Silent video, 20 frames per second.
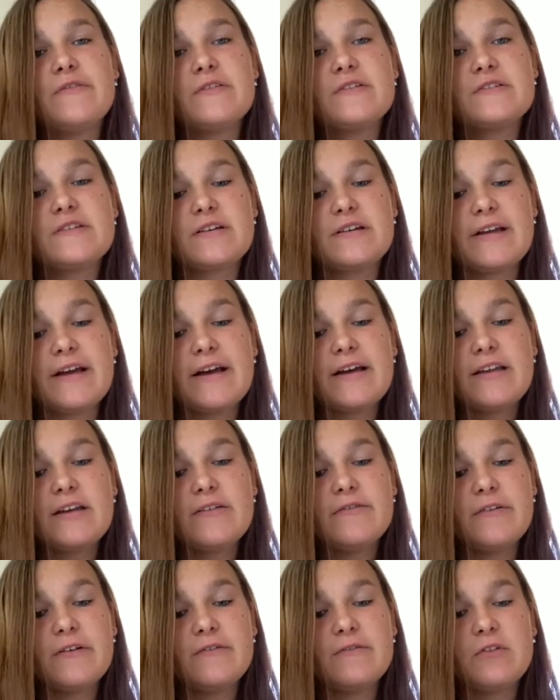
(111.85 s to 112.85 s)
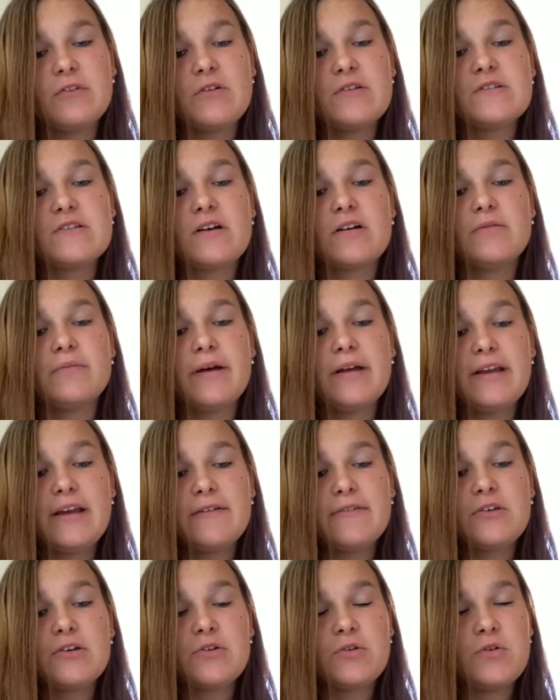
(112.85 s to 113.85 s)
is a negative influence on many
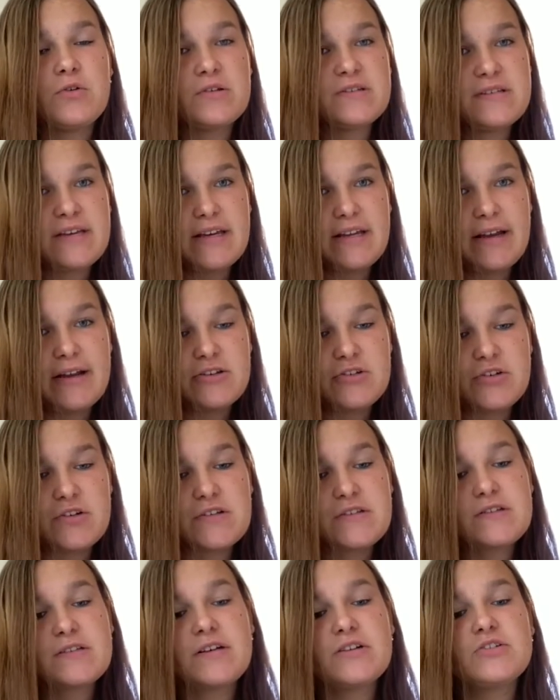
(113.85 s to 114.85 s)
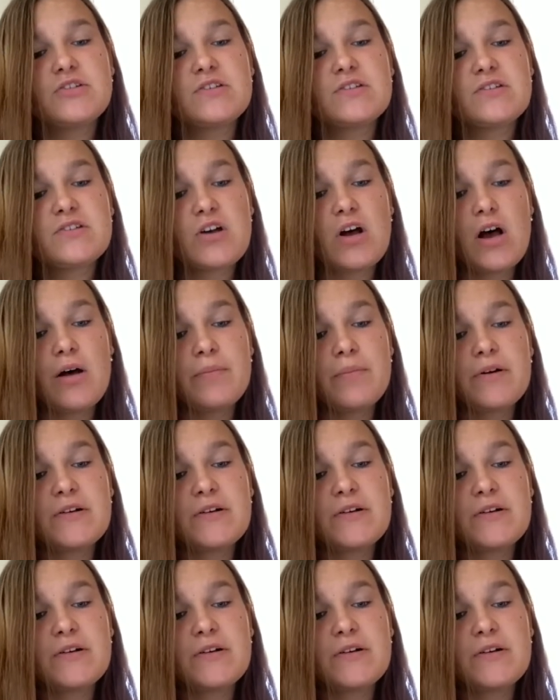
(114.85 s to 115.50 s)
of the kook teenagers, such as Topper,